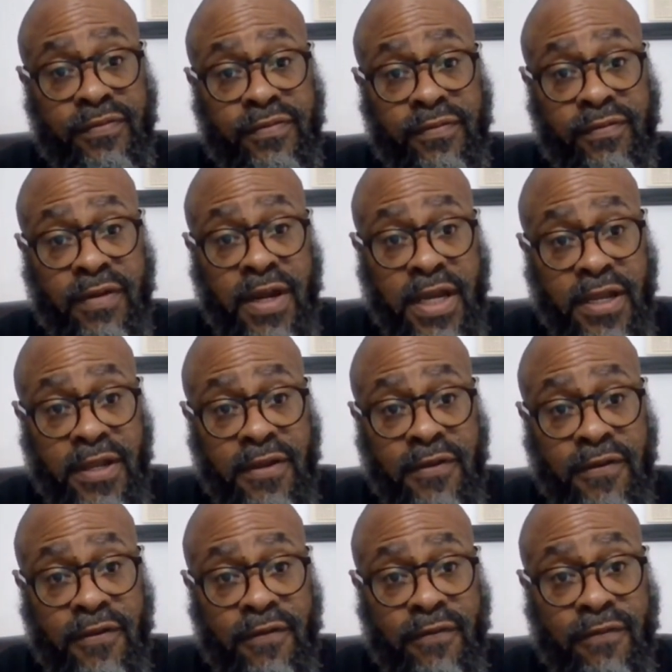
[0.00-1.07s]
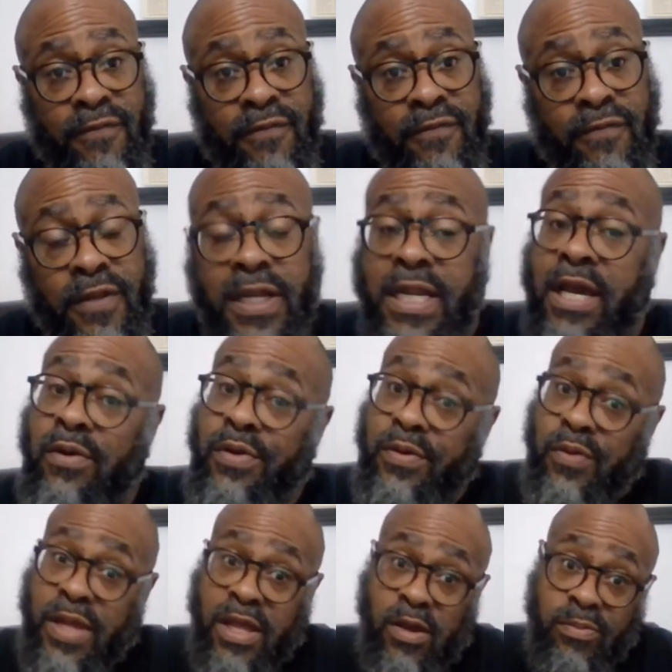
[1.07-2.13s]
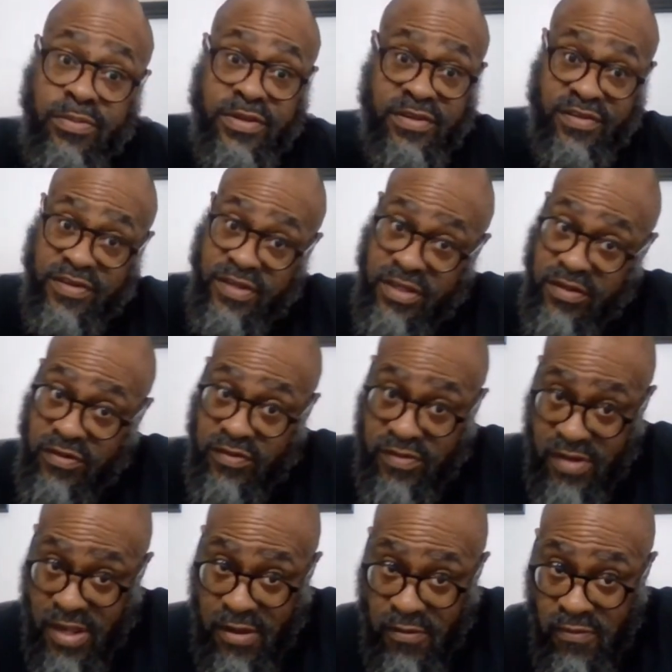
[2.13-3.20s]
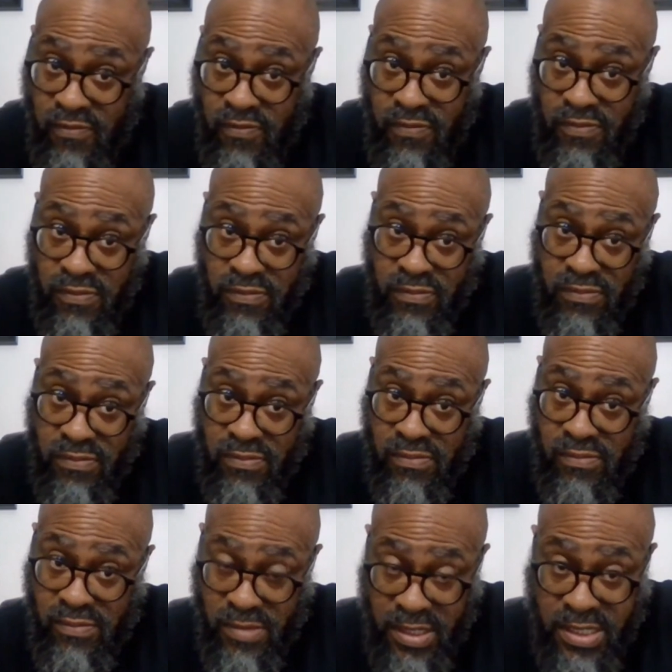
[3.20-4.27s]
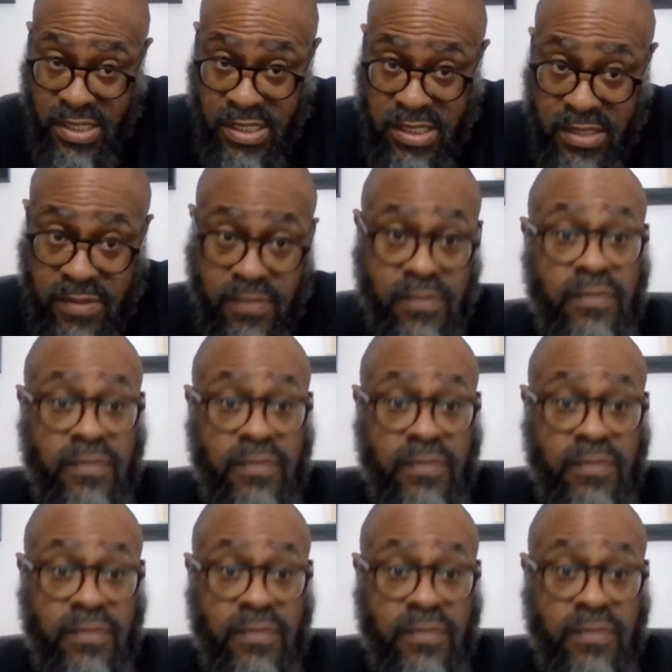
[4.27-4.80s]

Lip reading: Right? Now, it helped the Sixers out. It did.